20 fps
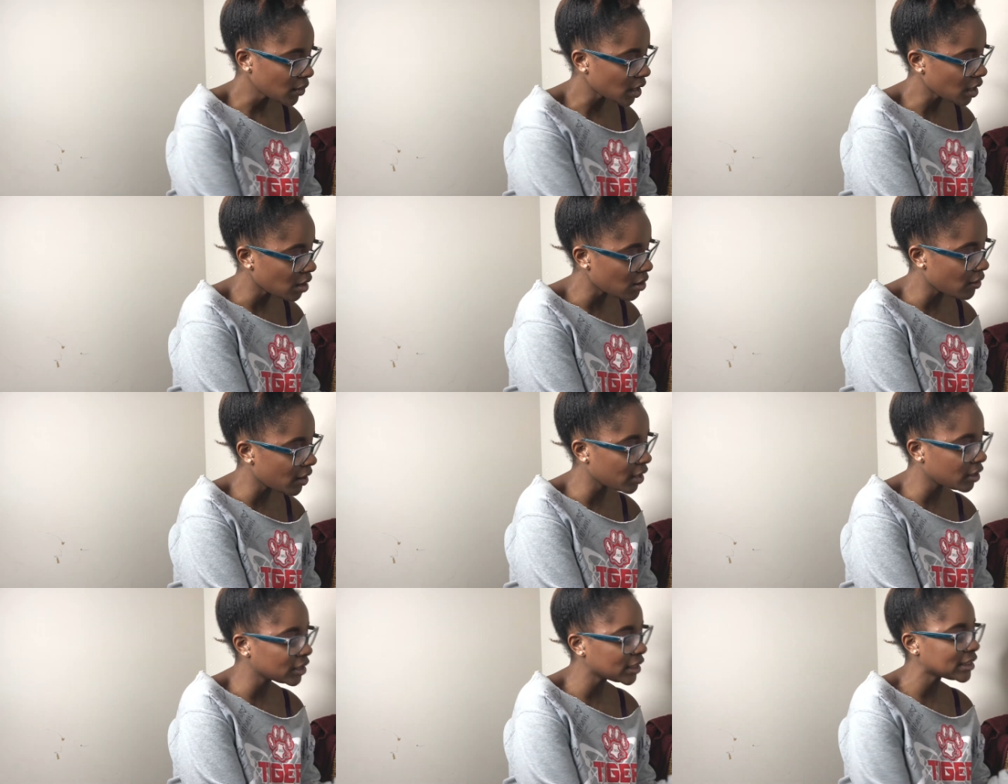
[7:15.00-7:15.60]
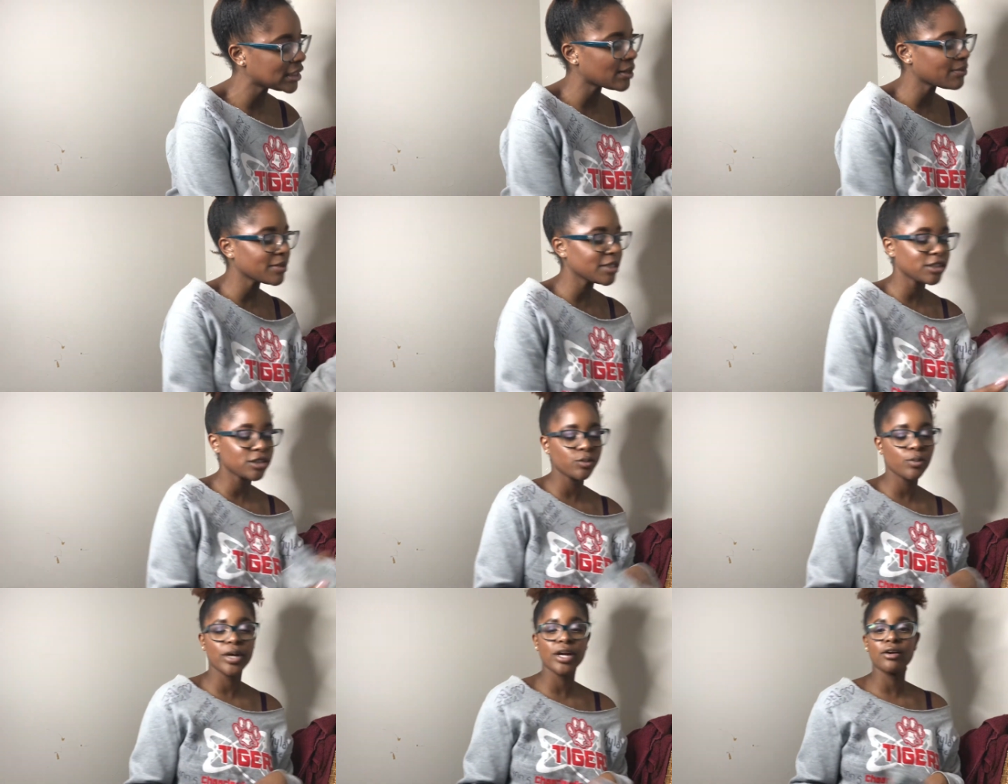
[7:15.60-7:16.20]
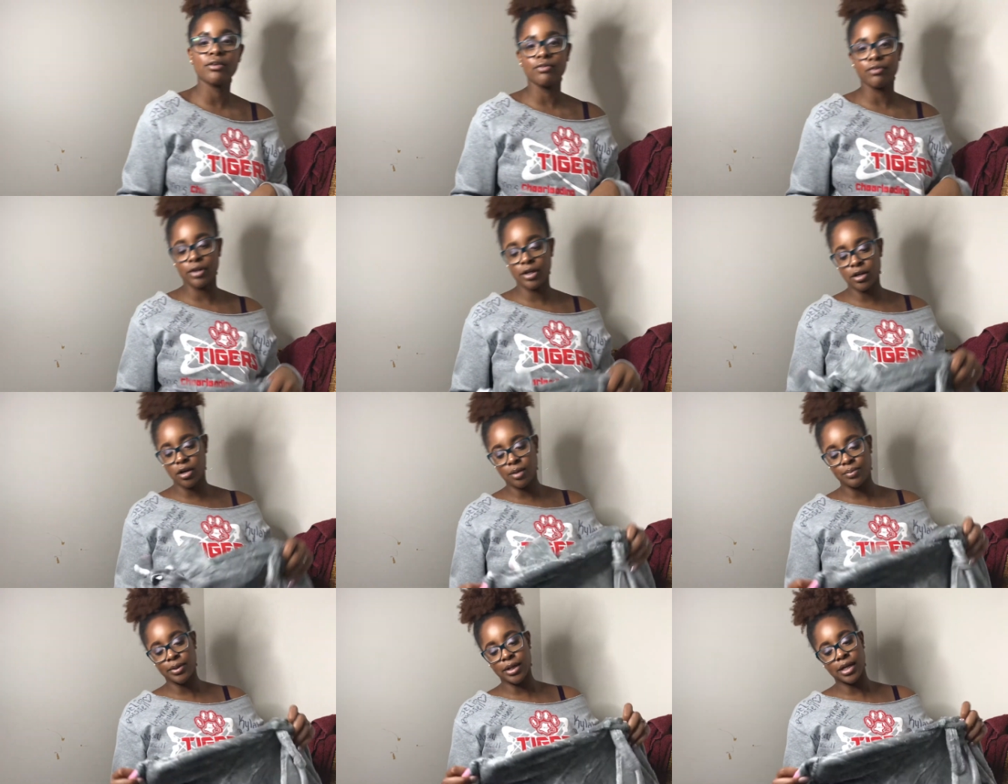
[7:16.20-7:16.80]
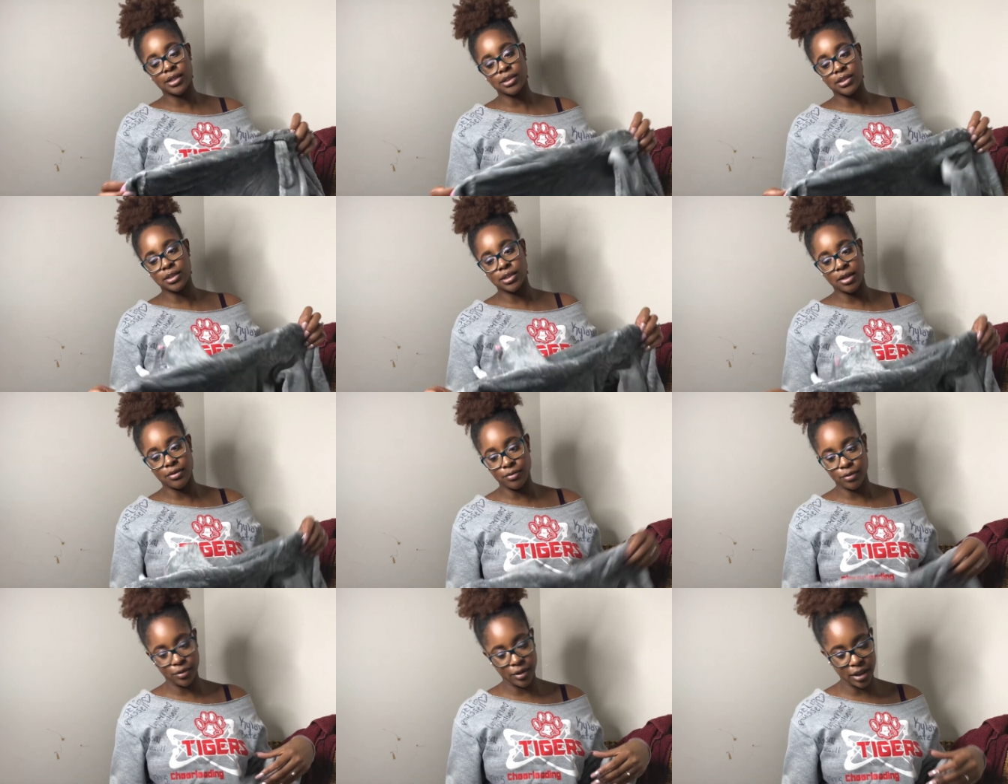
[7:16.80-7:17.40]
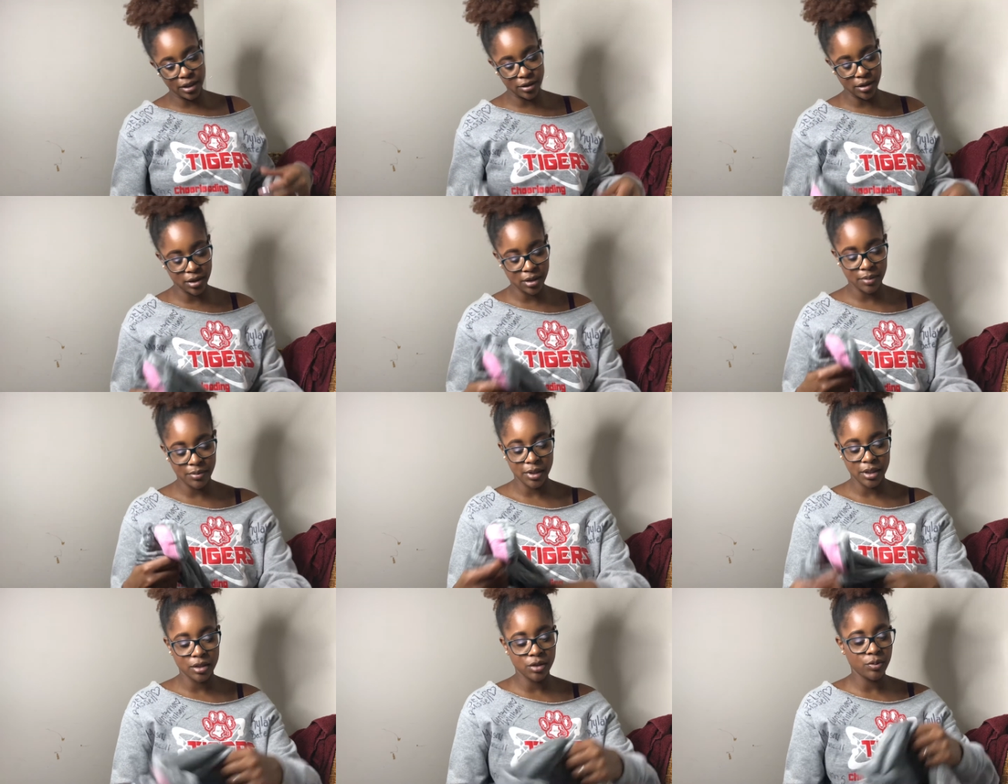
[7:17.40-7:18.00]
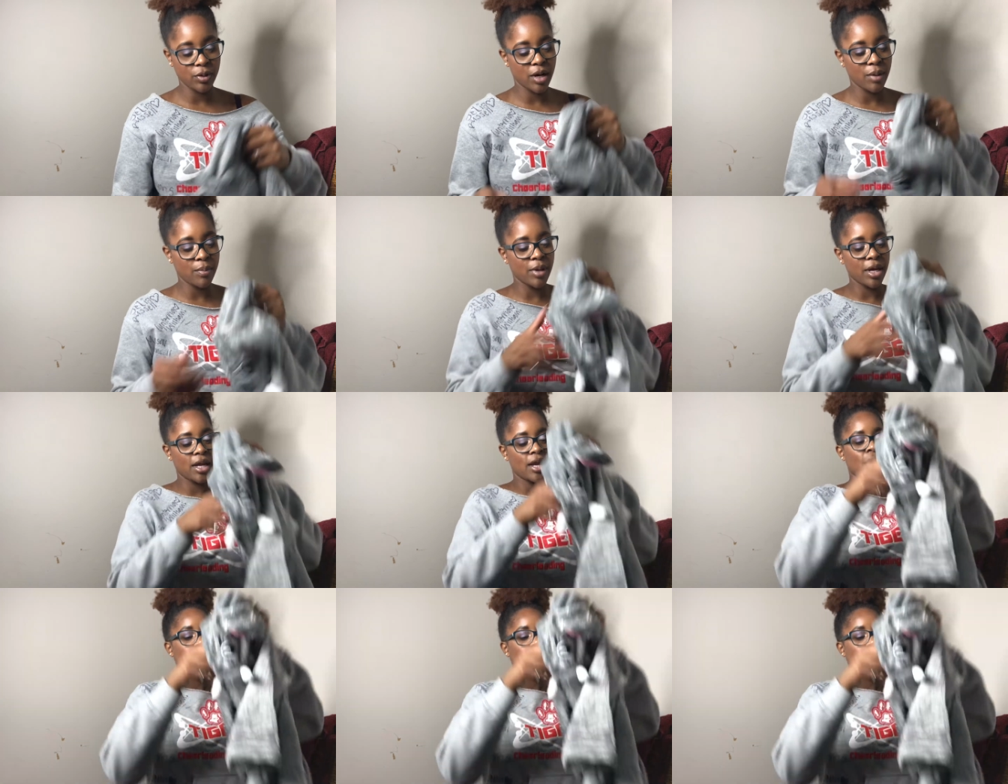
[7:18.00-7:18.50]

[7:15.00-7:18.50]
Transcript: All right, on the something to wear front, Harper got several things on something to wear, but